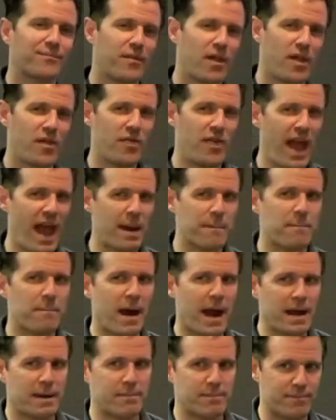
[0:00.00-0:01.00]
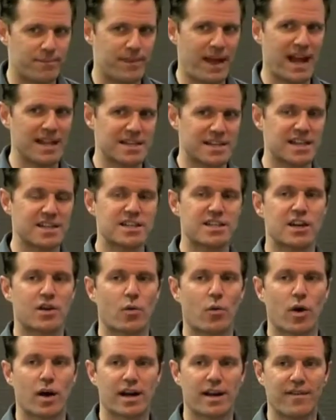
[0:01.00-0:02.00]
That's considered
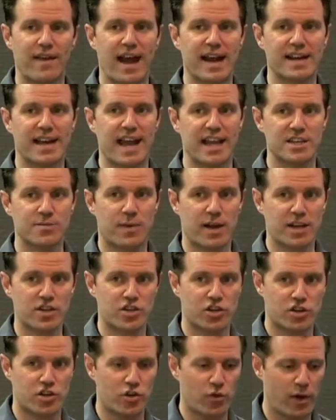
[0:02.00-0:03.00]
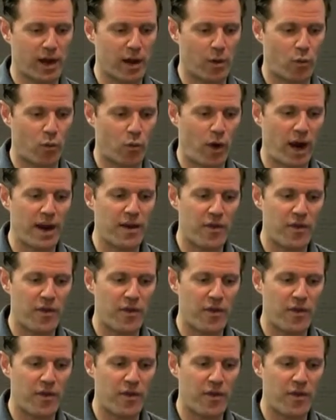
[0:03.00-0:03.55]
work in that case because you're doing it right